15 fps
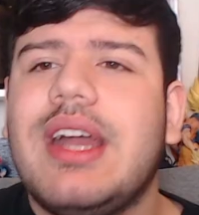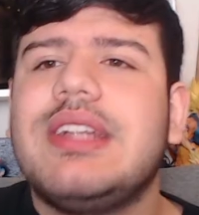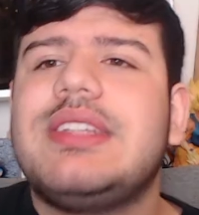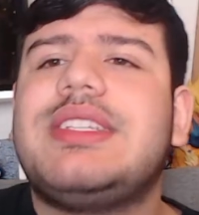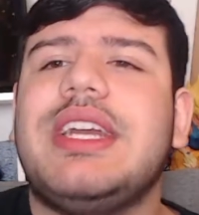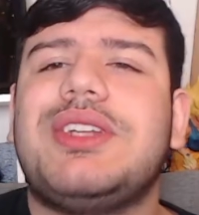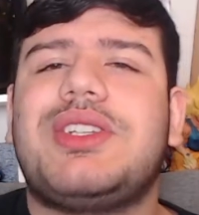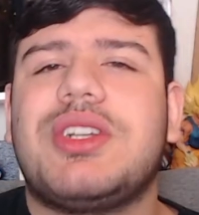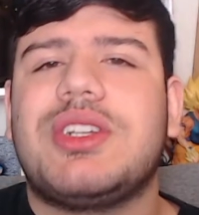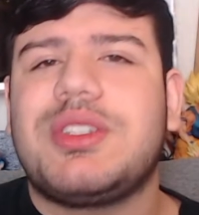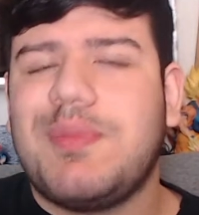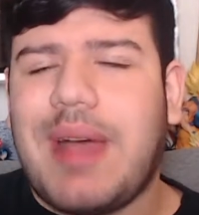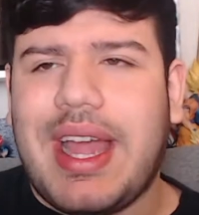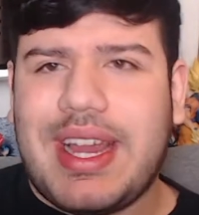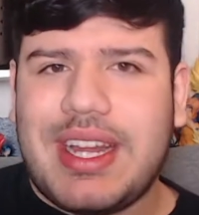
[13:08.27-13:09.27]
teachers
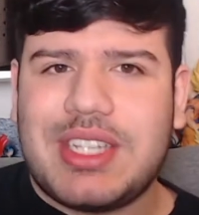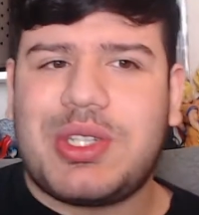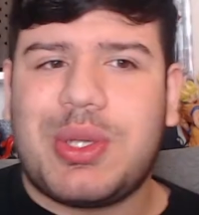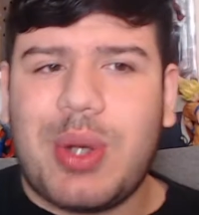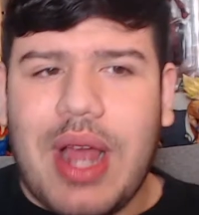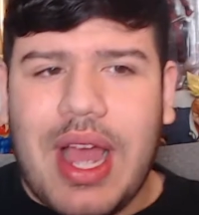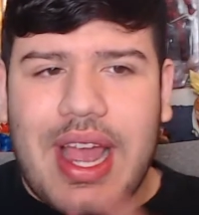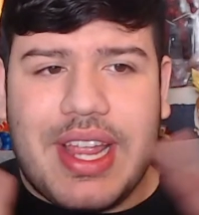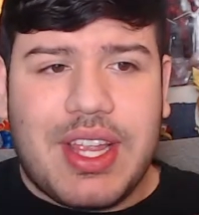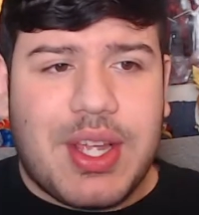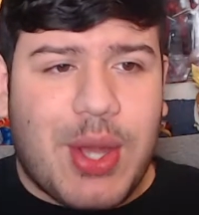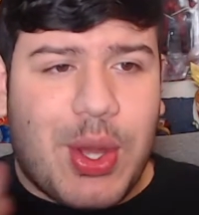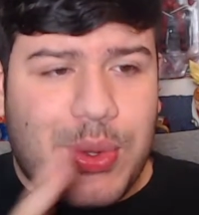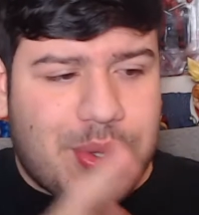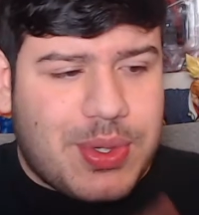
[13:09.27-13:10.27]
might try and
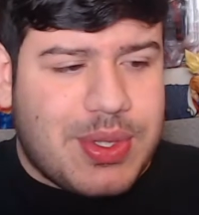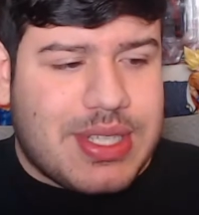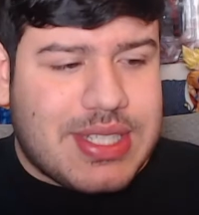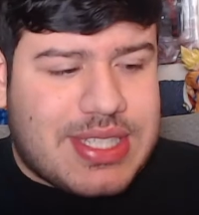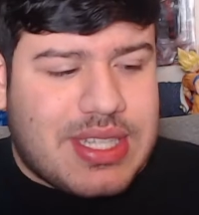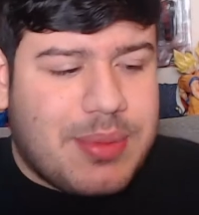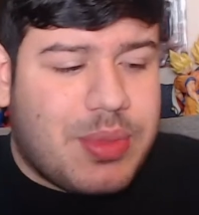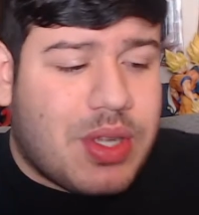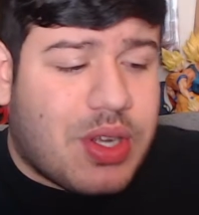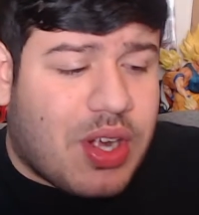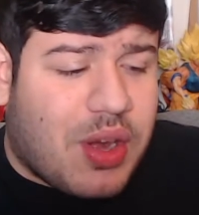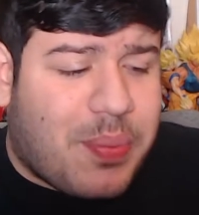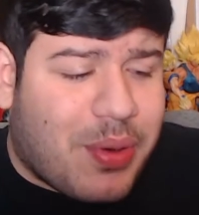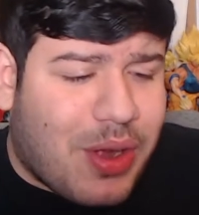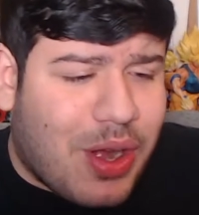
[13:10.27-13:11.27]
go through the similar
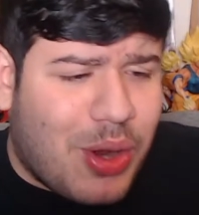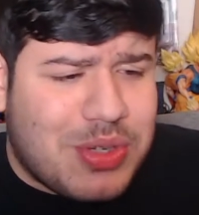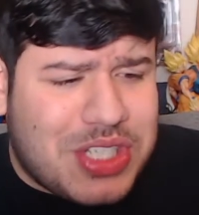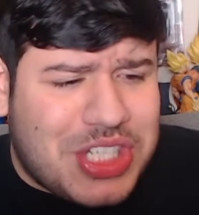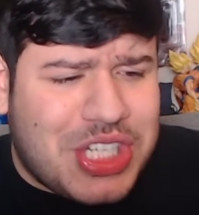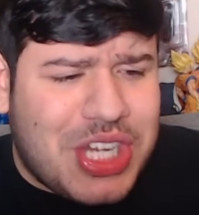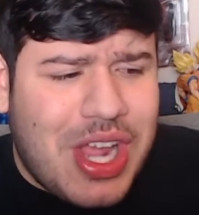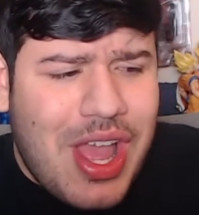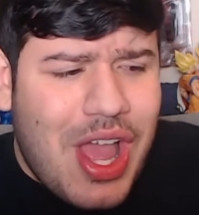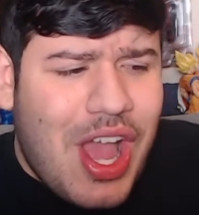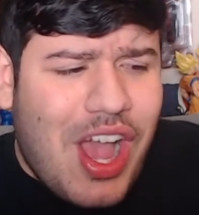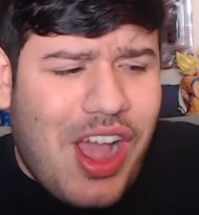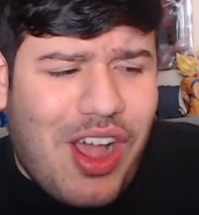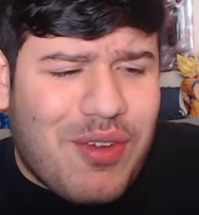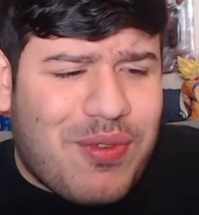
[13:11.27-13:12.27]
approach
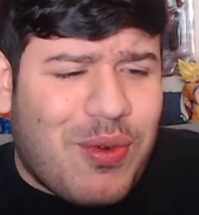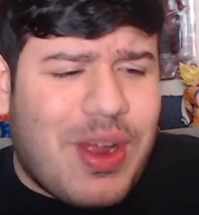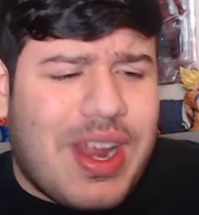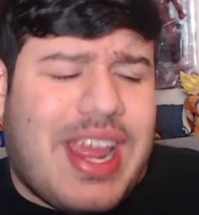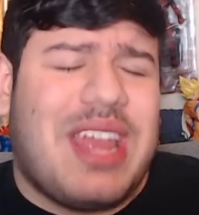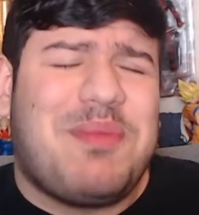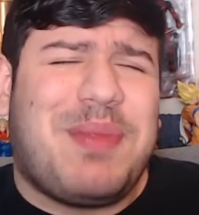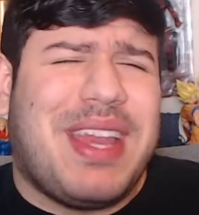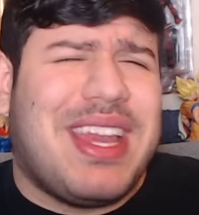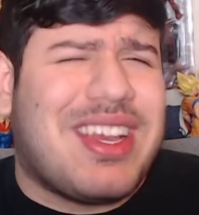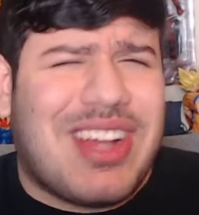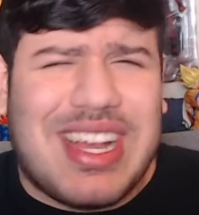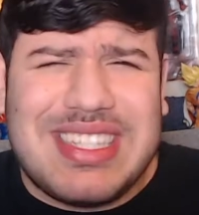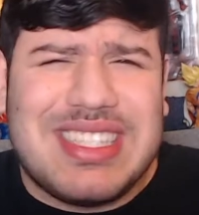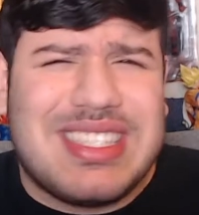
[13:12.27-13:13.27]
of what AP
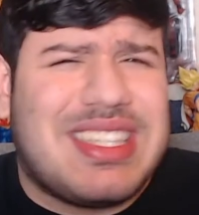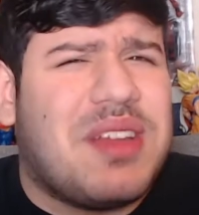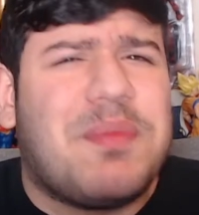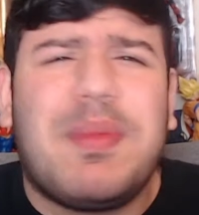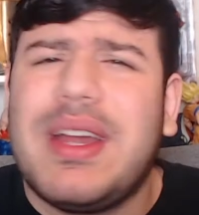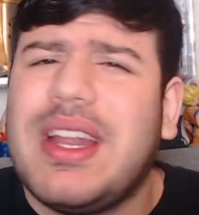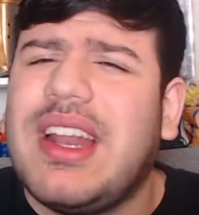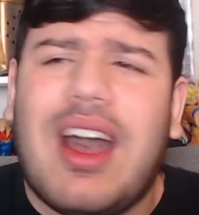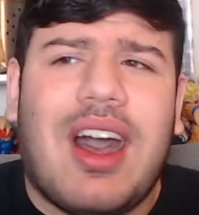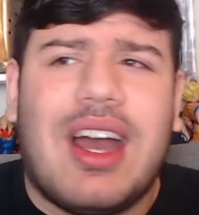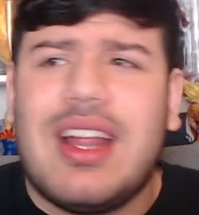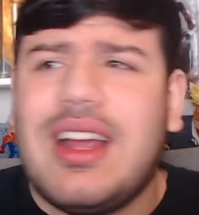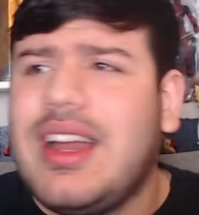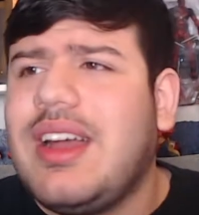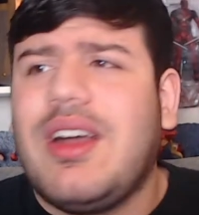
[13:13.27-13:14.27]
classes did, but uh,